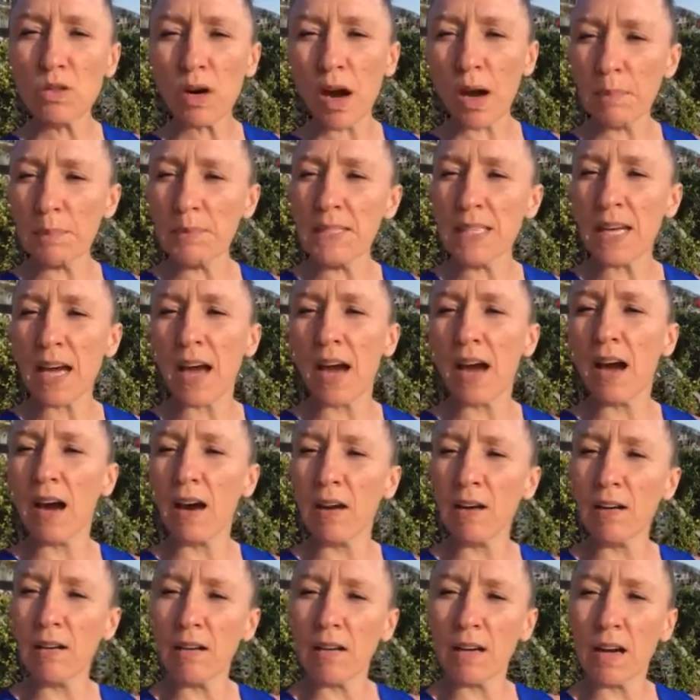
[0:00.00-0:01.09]
drop
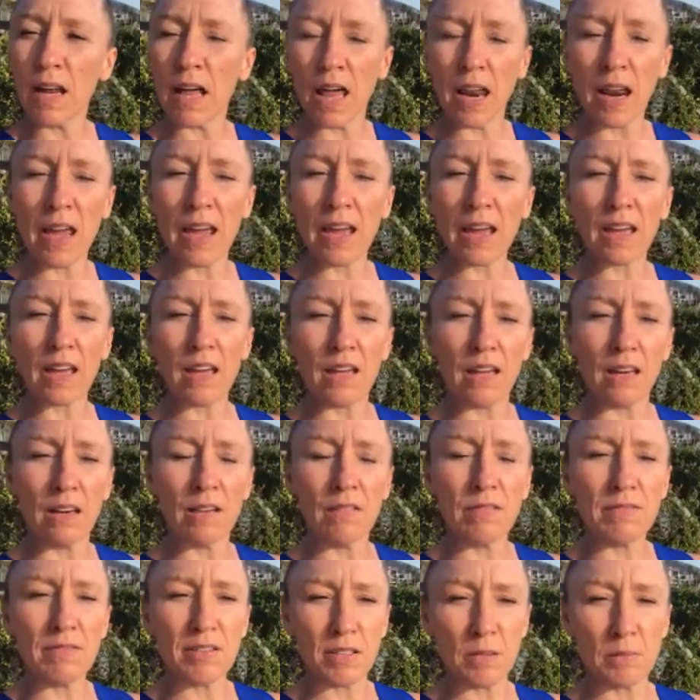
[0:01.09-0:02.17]
down.
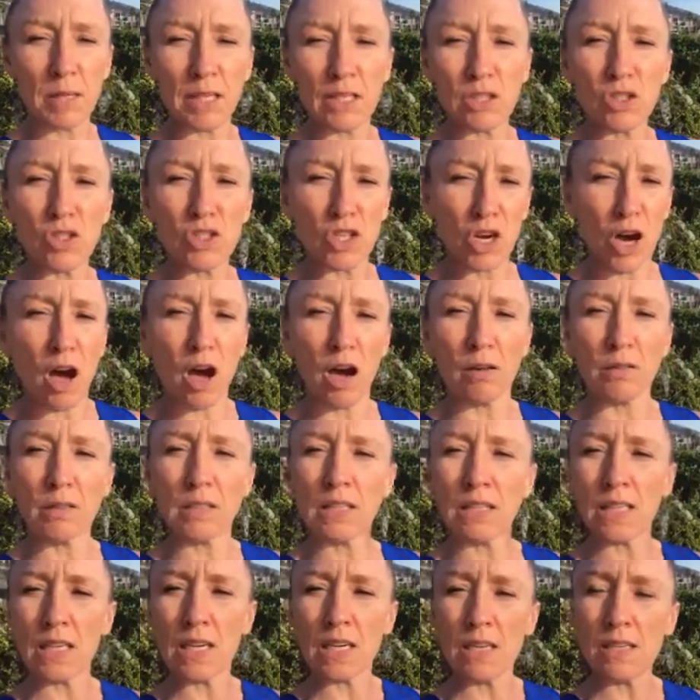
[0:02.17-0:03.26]
Feel my jaw
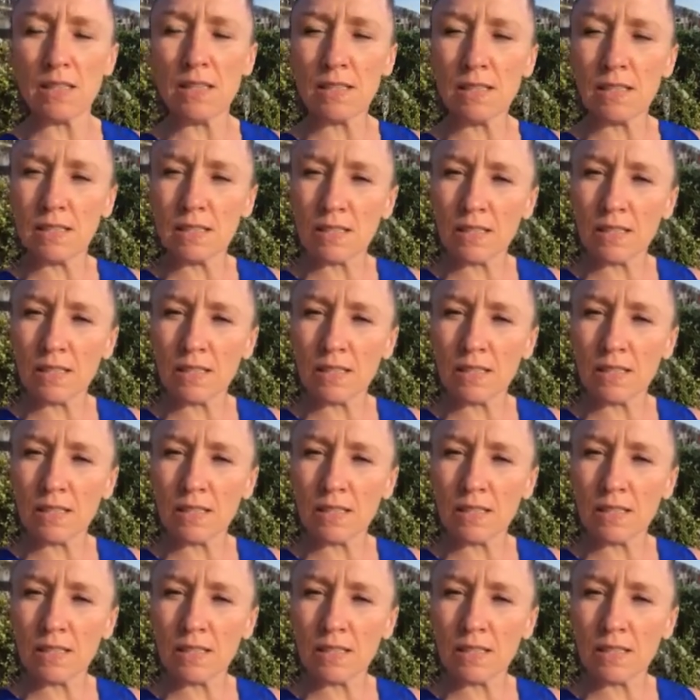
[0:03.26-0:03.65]
release,